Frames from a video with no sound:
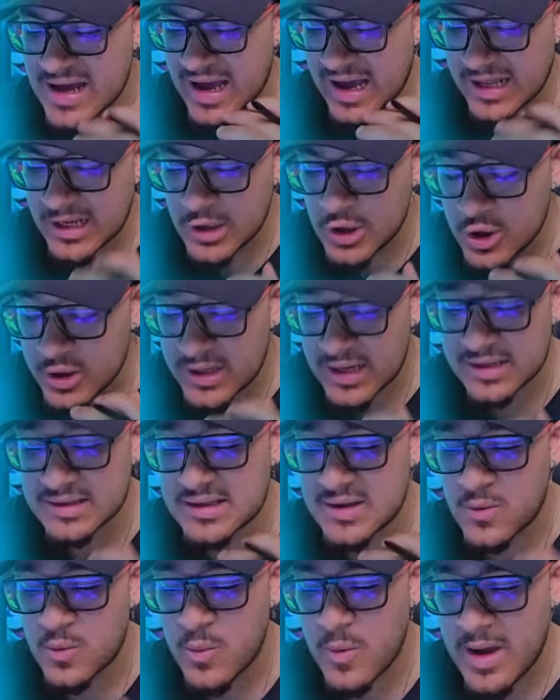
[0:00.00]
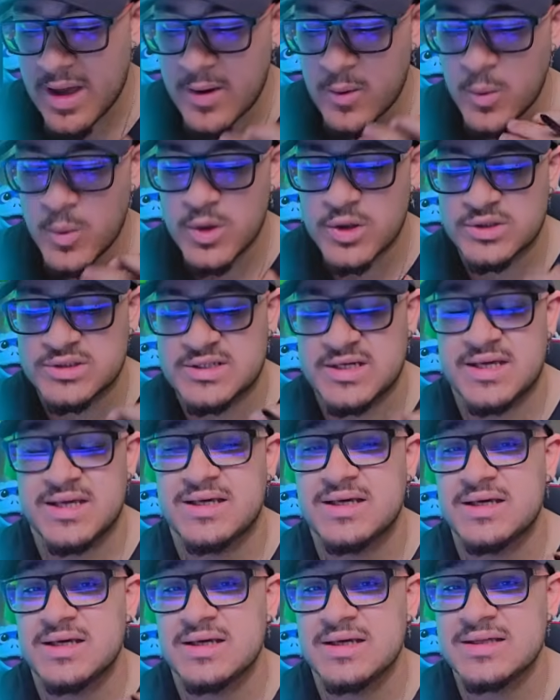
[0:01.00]
and look at the way we're
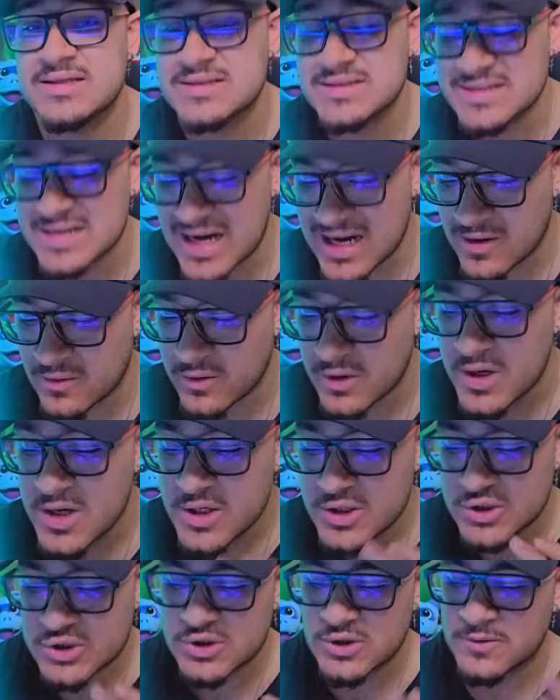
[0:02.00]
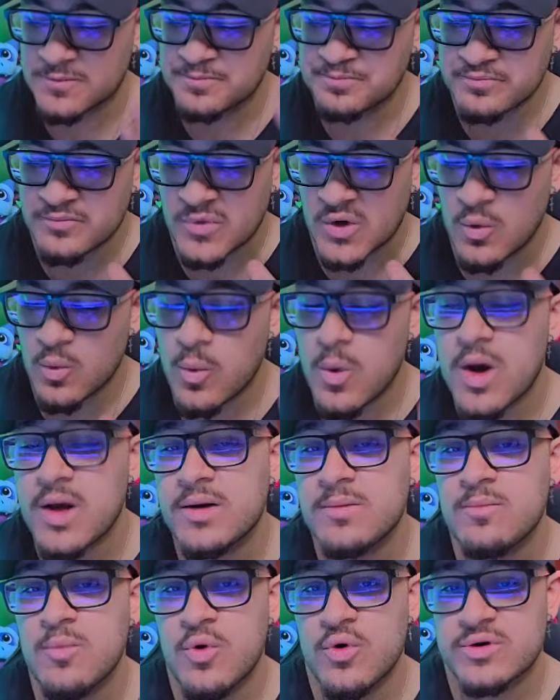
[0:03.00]
taking it down. So
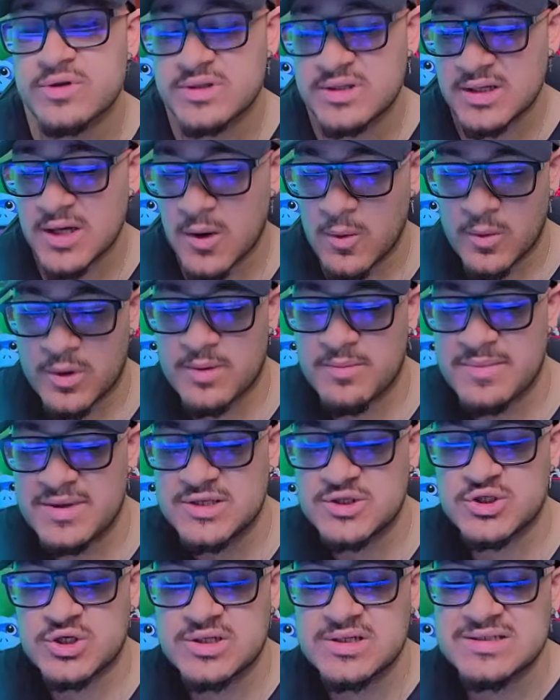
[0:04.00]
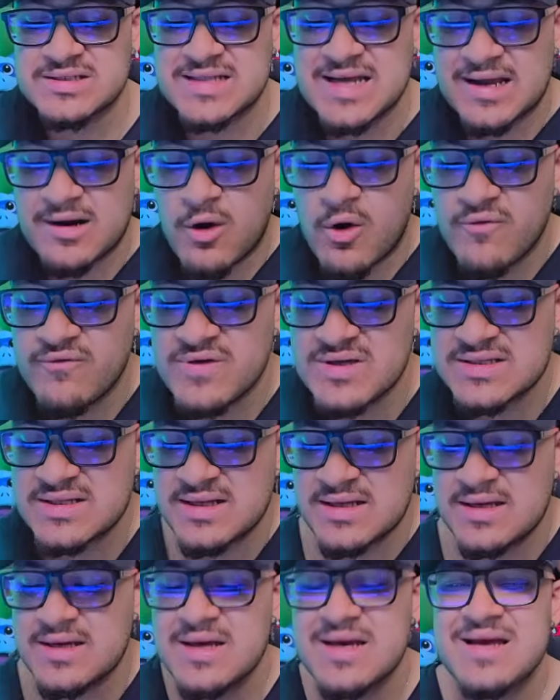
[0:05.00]
one more thing I want to mention is that
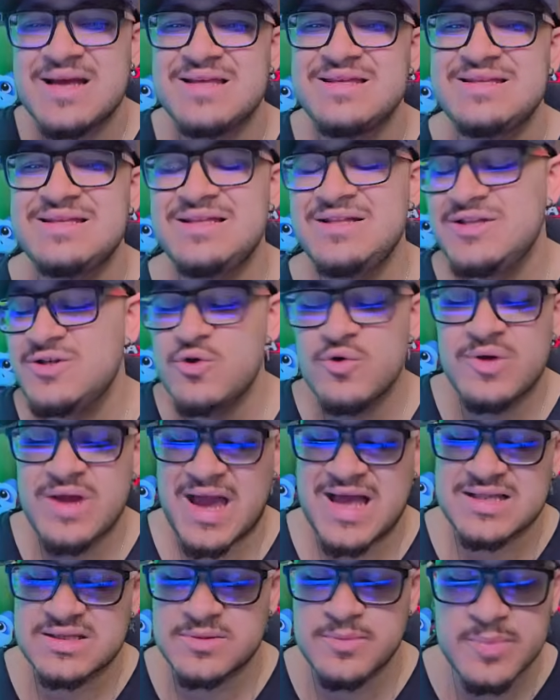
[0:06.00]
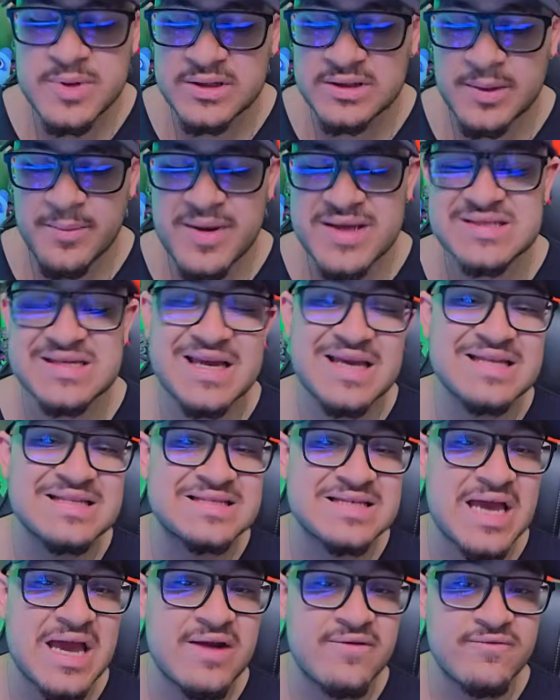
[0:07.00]
obviously you can't build a base
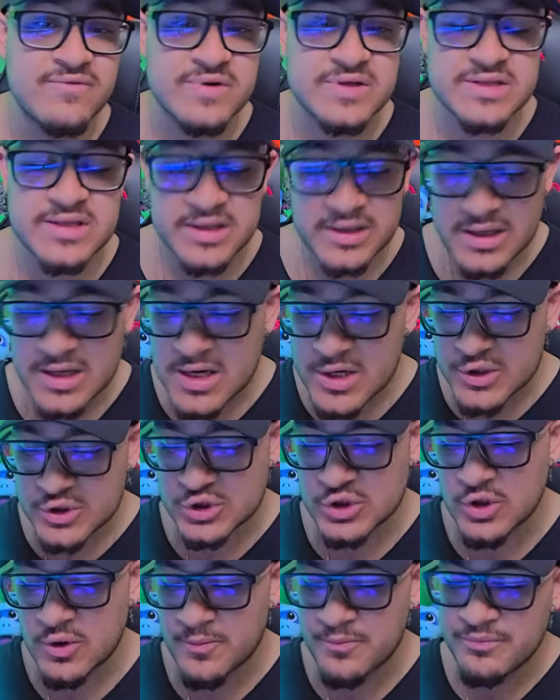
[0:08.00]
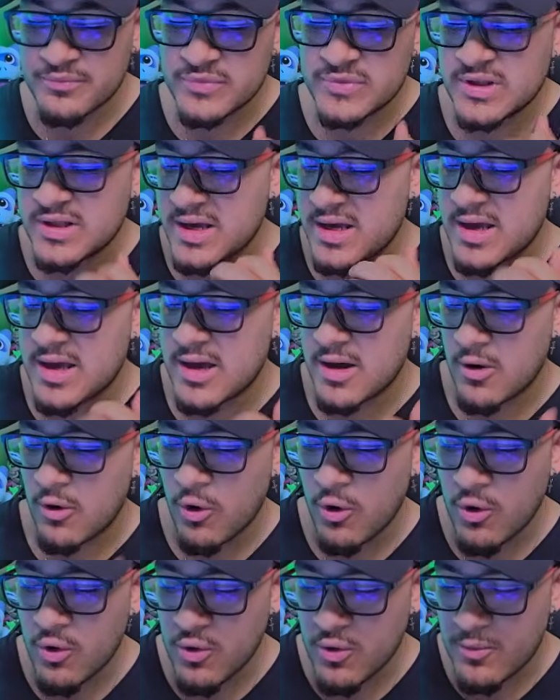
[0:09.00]
against everything. So the
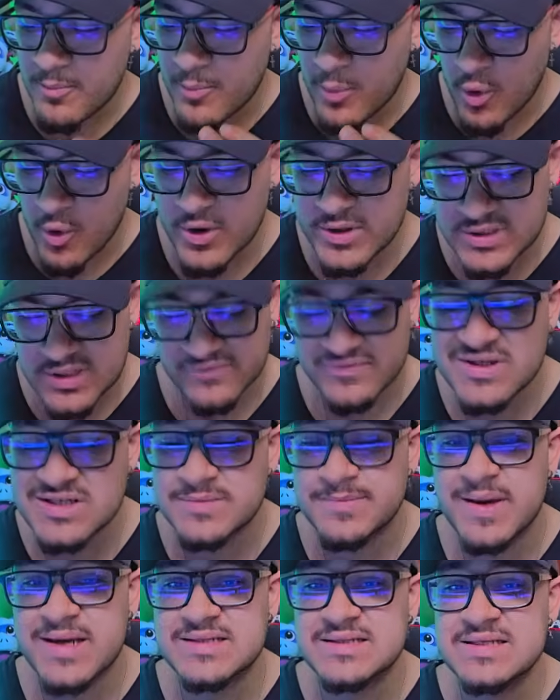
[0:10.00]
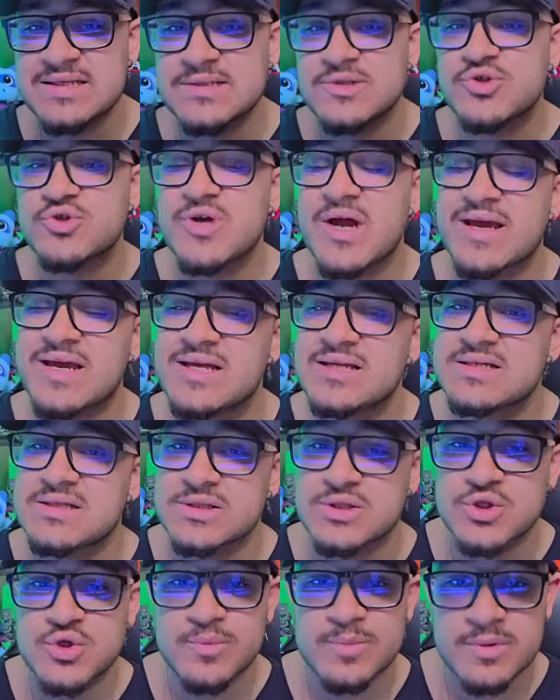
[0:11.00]
whole point of this base is dragons
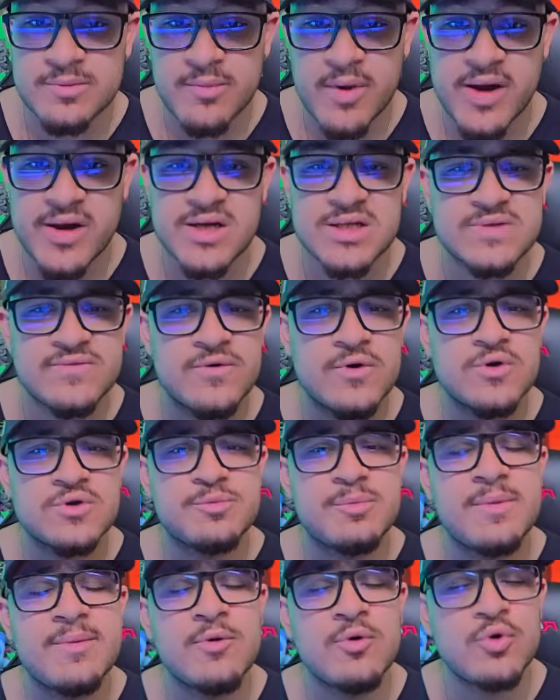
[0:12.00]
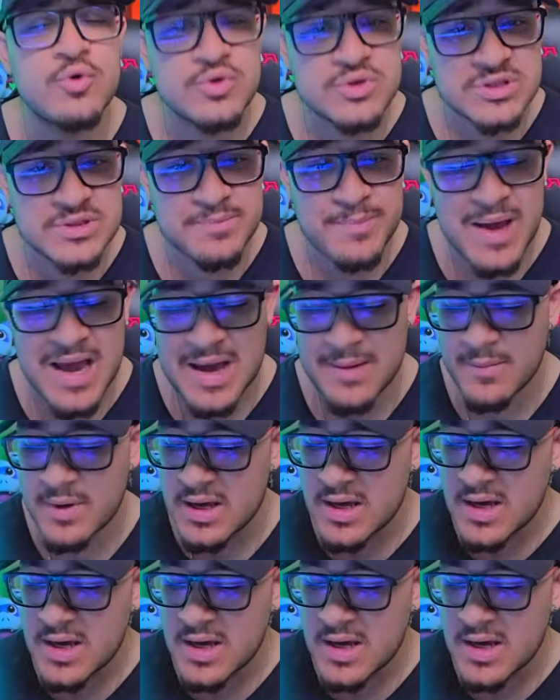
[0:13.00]
and super miners for those people who spam.